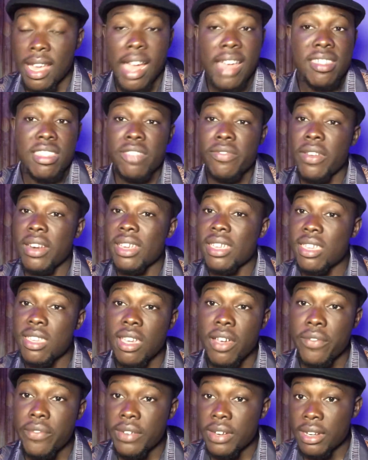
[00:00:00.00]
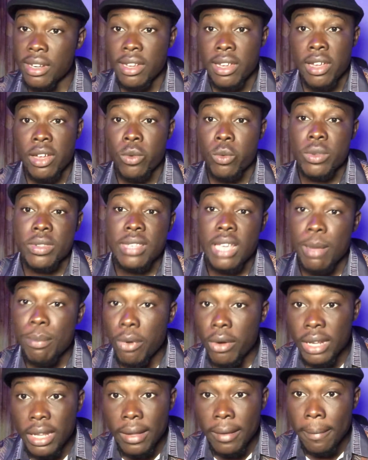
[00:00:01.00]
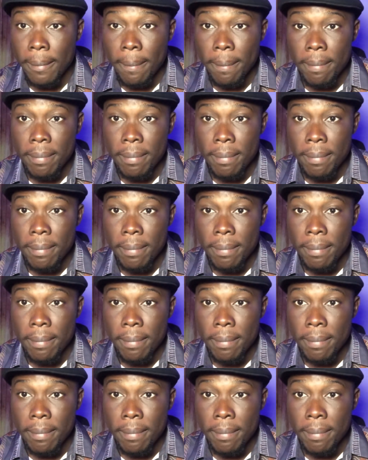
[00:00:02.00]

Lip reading: and she's very carefree with her body